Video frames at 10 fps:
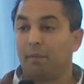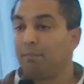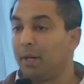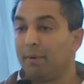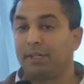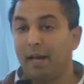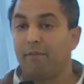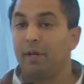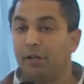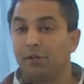to pretty much
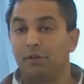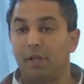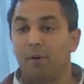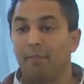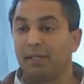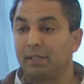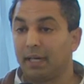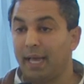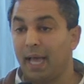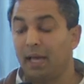every issue that we
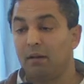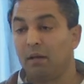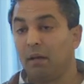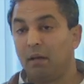basically had,